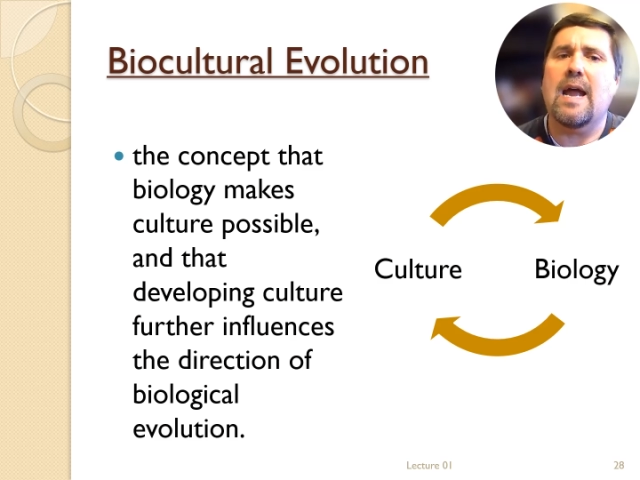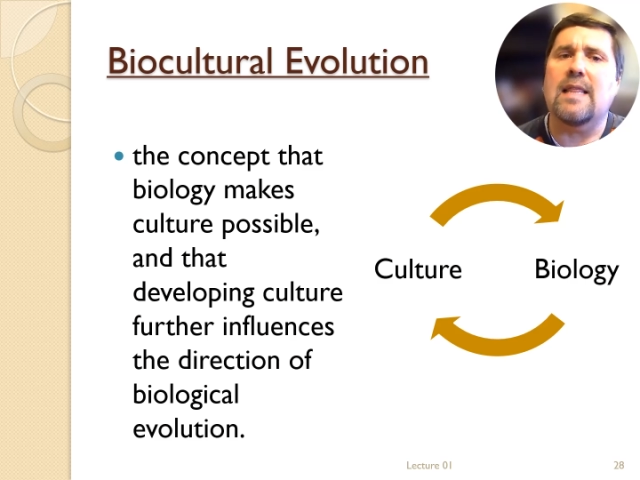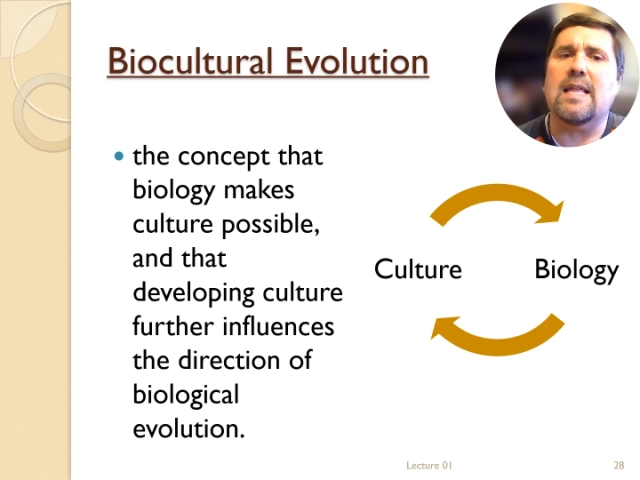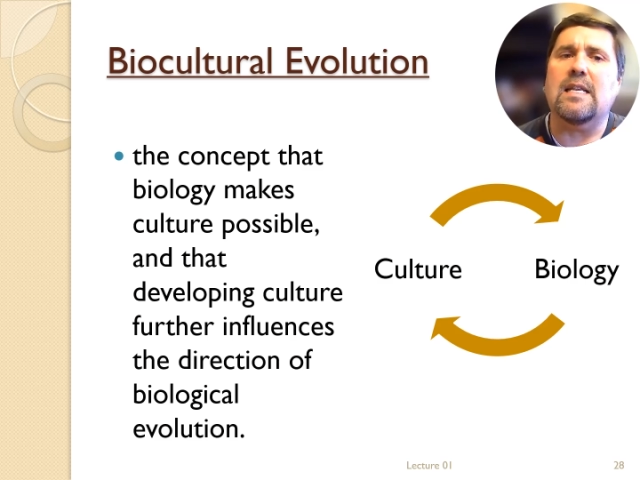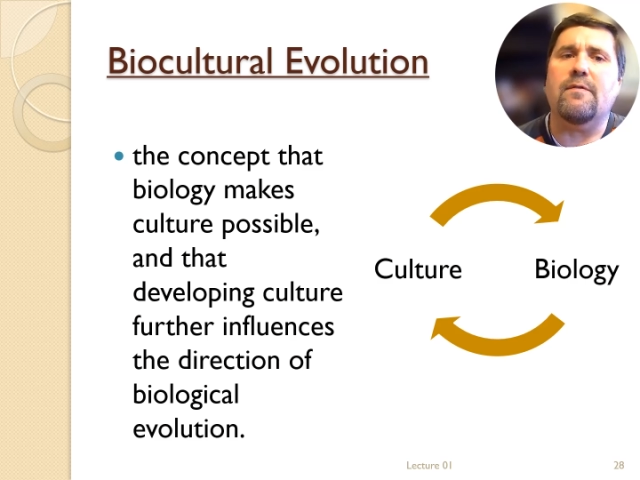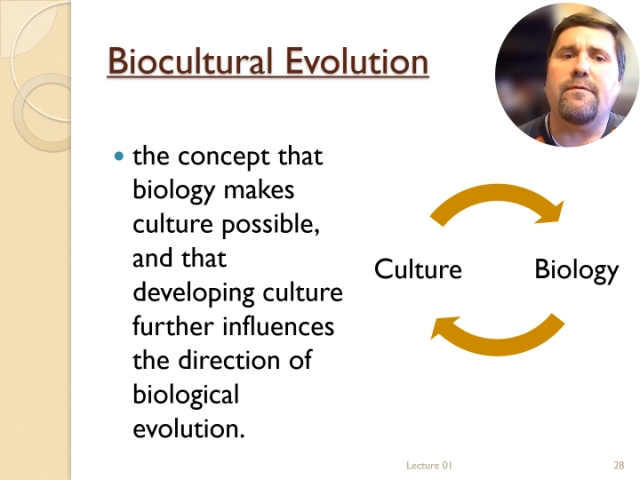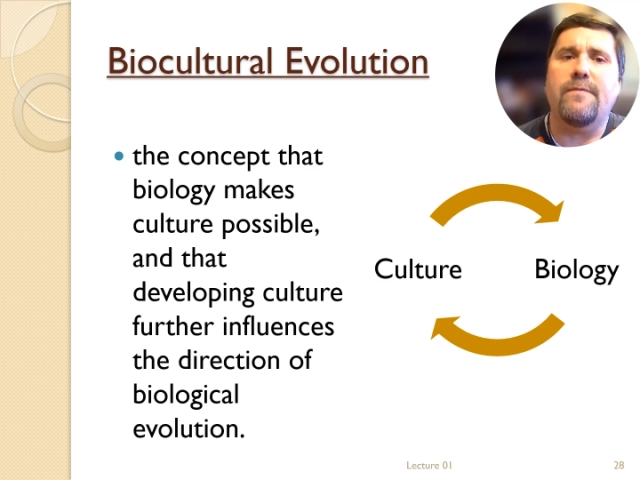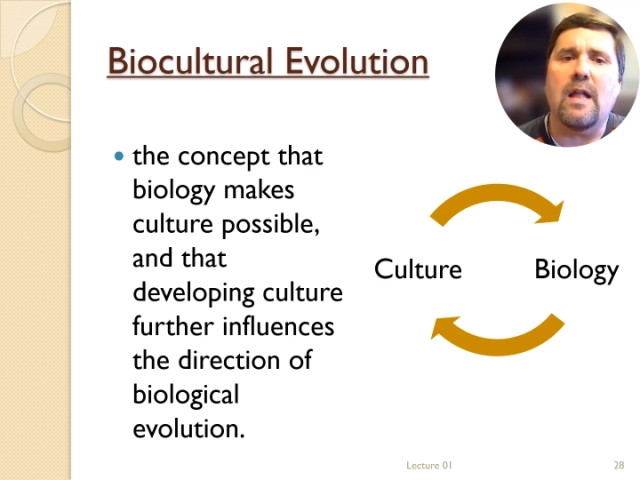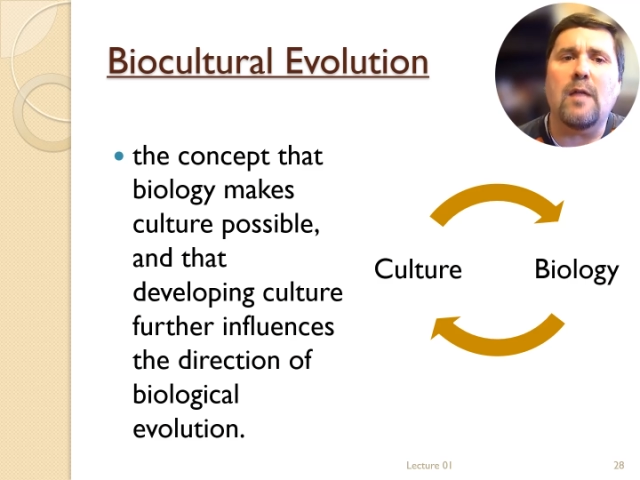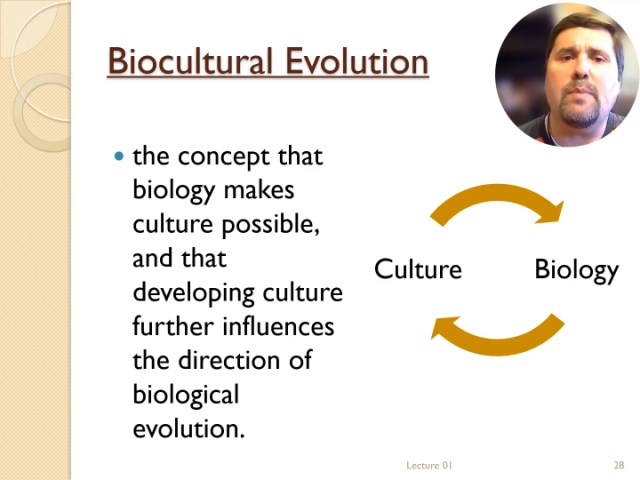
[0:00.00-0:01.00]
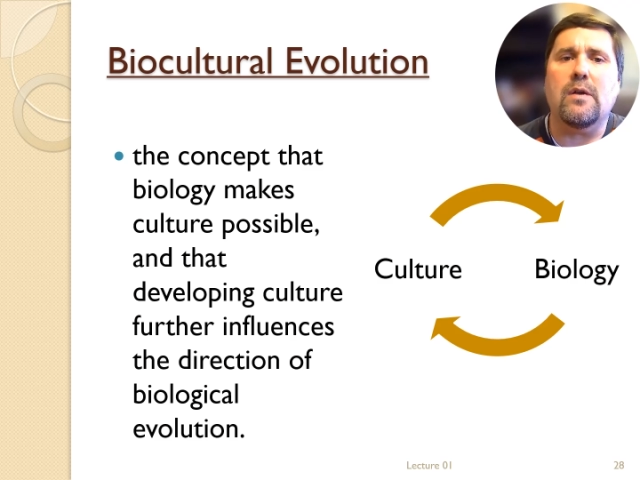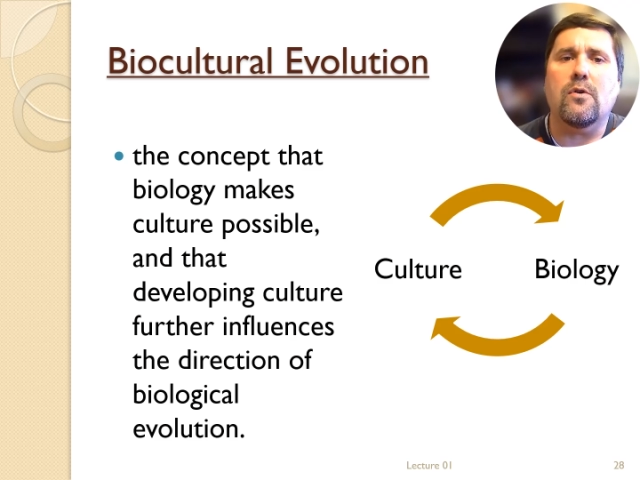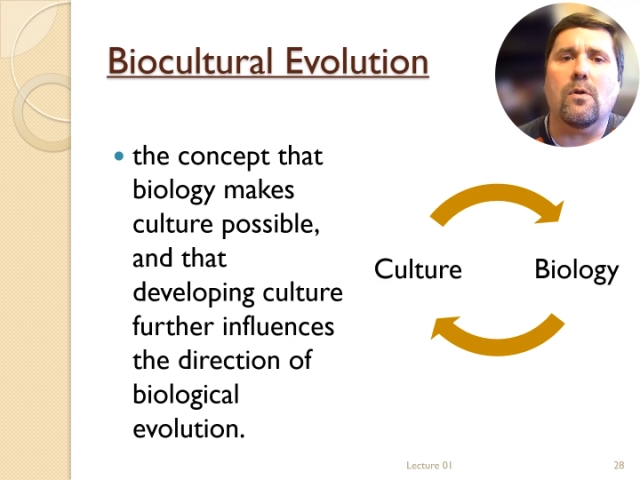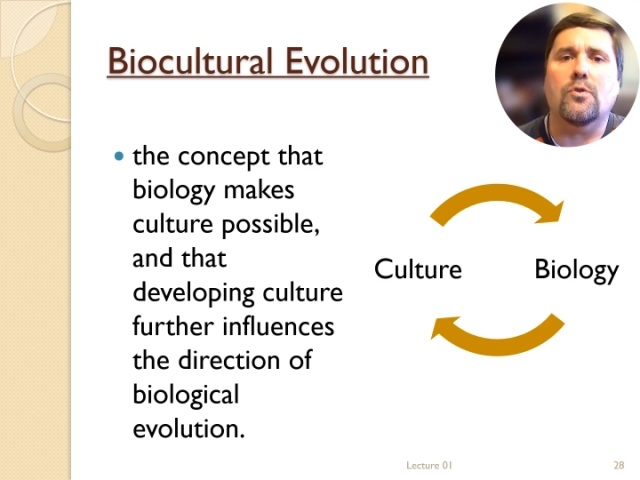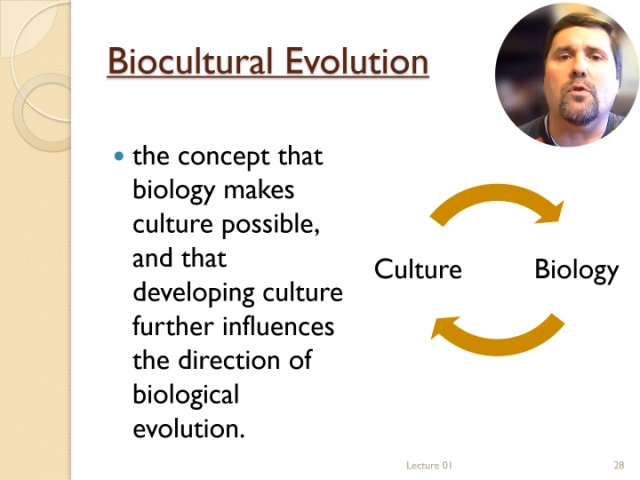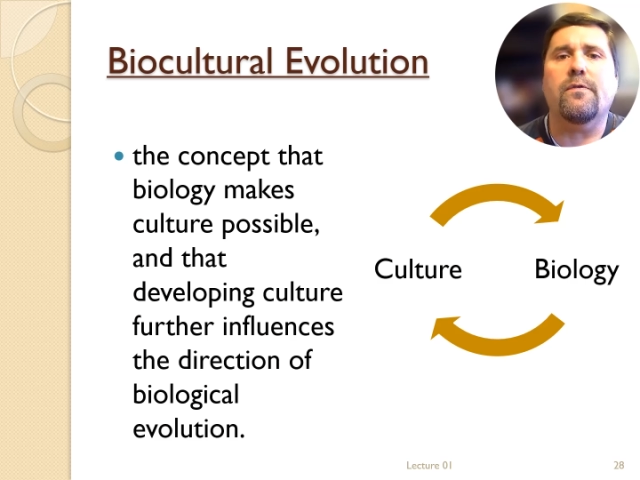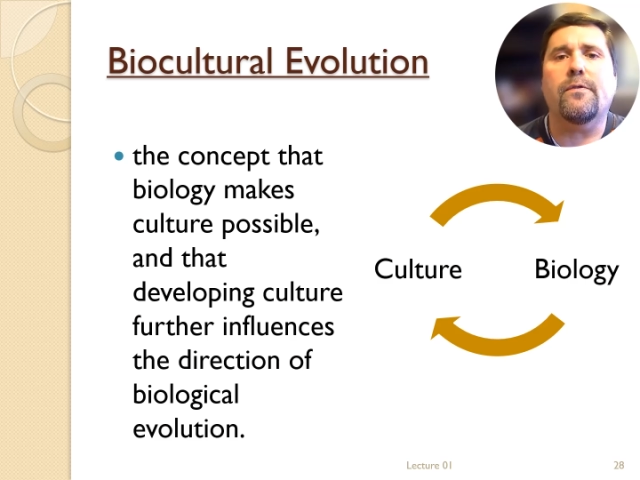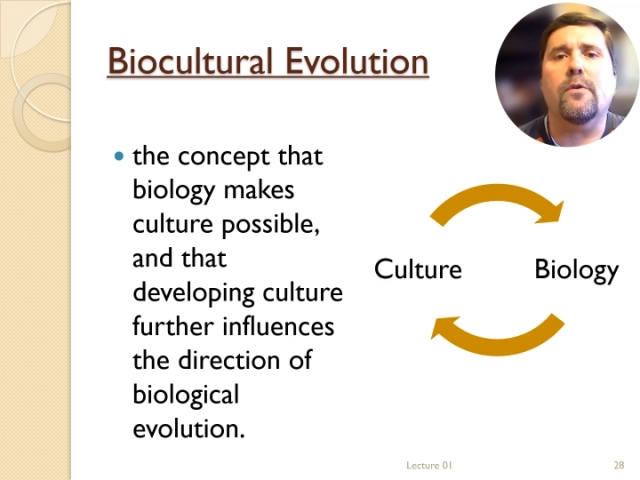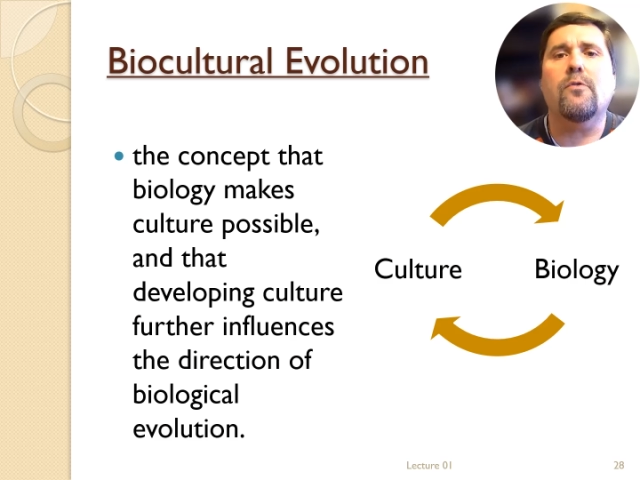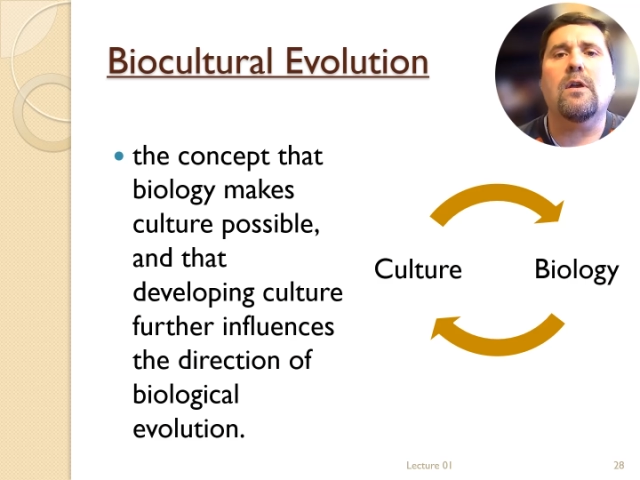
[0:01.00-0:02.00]
and that developing culture
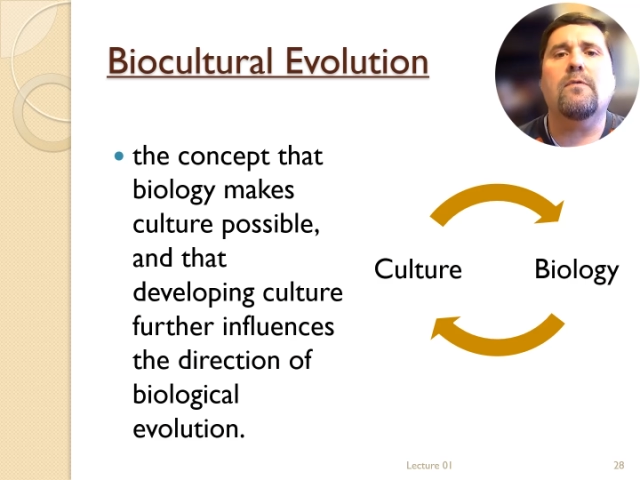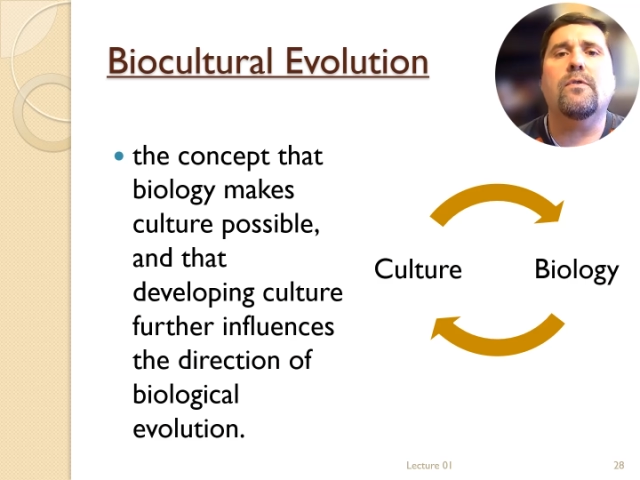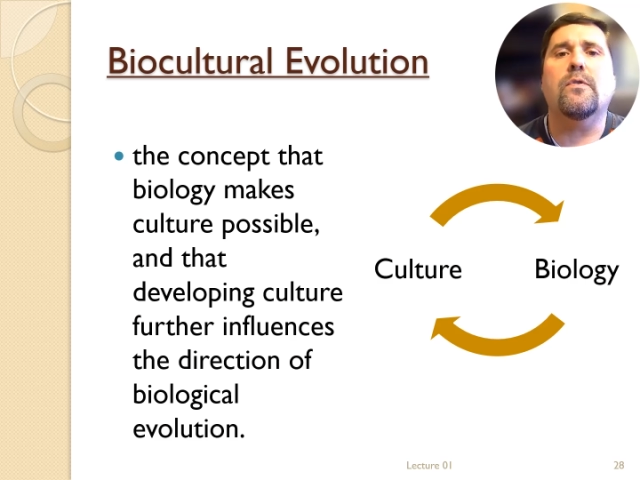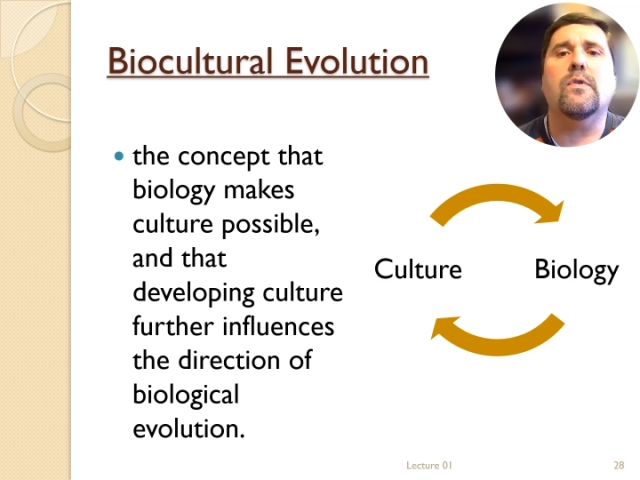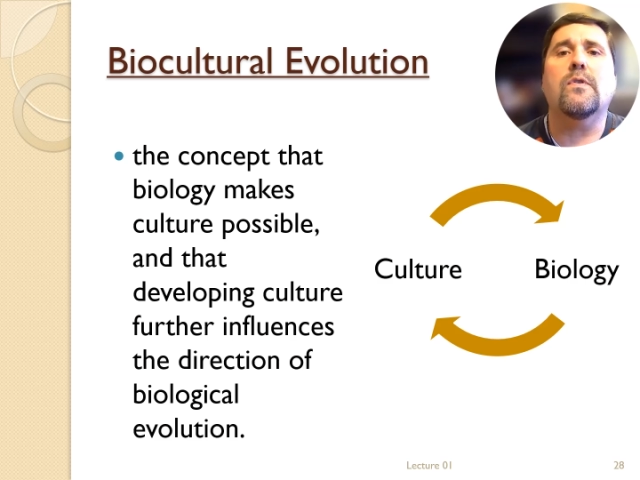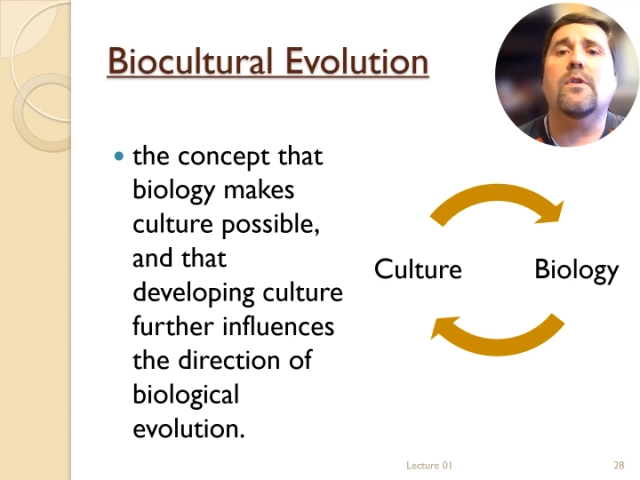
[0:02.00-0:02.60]
further influences